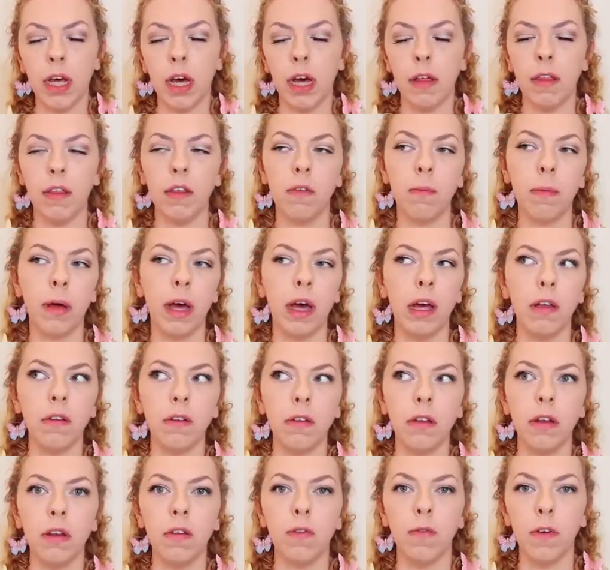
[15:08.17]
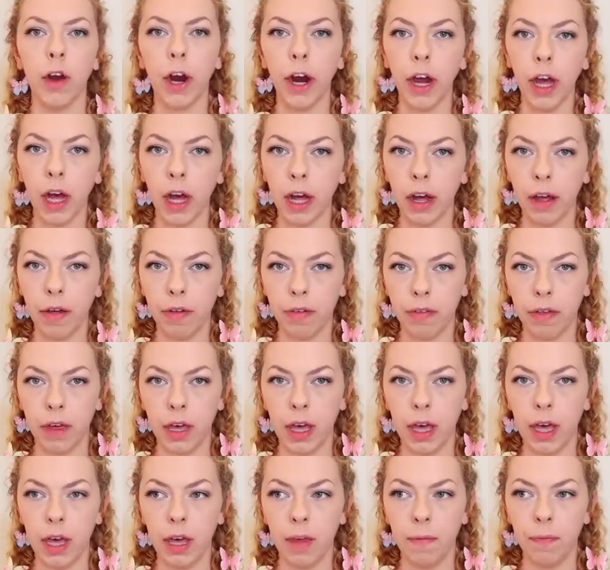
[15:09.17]
This person is very
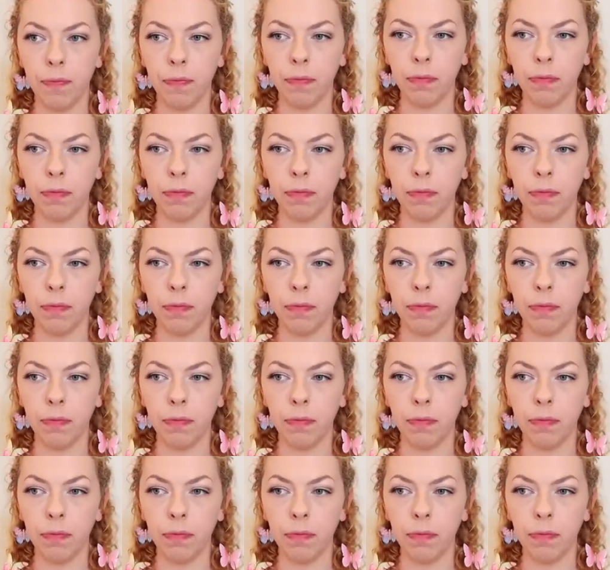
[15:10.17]
earthy.